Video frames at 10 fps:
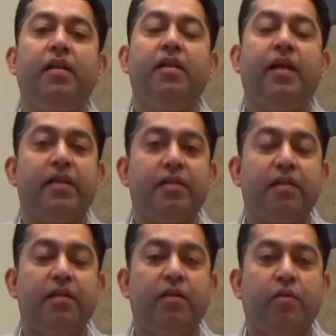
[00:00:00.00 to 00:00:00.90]

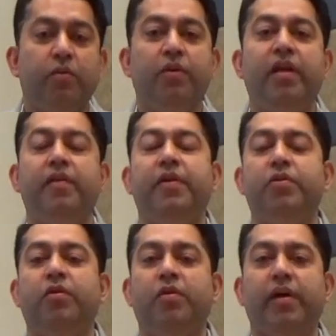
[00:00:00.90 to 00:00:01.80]
that the only way to
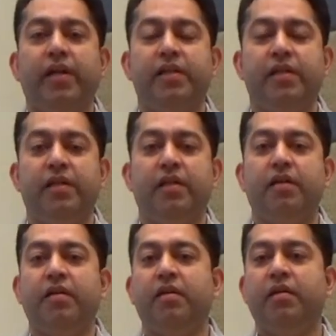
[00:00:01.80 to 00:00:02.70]
go ahead in
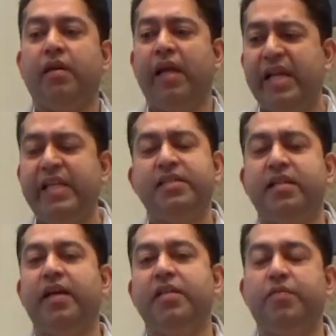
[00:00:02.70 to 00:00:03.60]
any
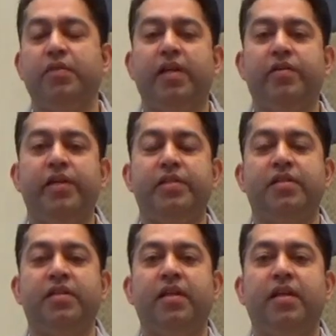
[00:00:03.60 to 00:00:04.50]
science for that
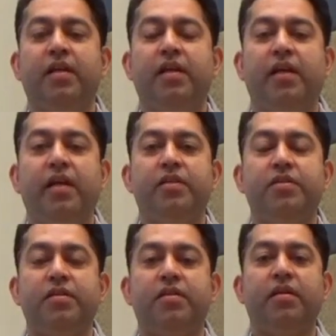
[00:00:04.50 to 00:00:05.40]
reason
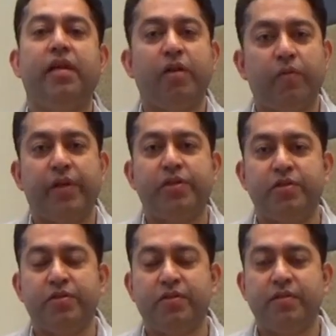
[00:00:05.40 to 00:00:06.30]
is
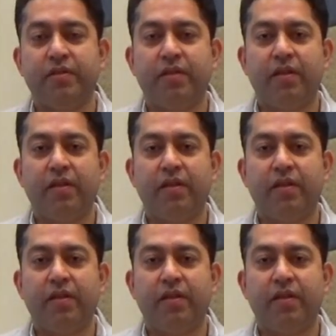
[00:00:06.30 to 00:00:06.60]
innovations.